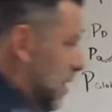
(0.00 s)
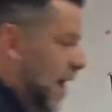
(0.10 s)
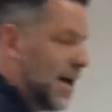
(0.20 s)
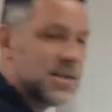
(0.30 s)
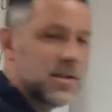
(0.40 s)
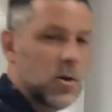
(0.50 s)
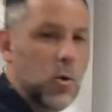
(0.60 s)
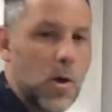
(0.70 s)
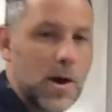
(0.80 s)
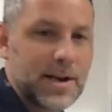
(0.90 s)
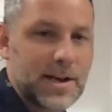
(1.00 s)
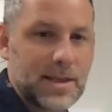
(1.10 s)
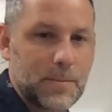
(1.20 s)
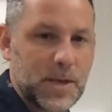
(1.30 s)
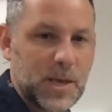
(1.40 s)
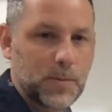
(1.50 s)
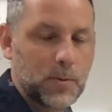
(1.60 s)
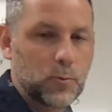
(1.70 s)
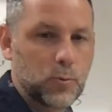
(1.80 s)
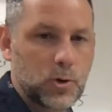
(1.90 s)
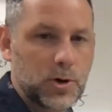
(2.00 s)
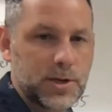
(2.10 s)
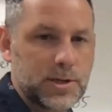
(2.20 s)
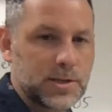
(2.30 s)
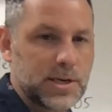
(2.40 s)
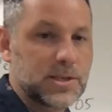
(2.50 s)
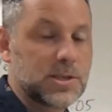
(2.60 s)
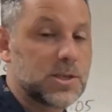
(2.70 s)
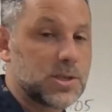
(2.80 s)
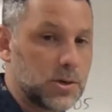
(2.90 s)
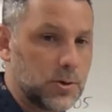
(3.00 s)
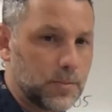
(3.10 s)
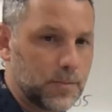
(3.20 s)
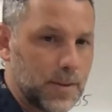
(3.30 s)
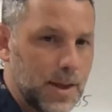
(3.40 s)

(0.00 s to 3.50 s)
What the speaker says: that's the quantity that people would consume.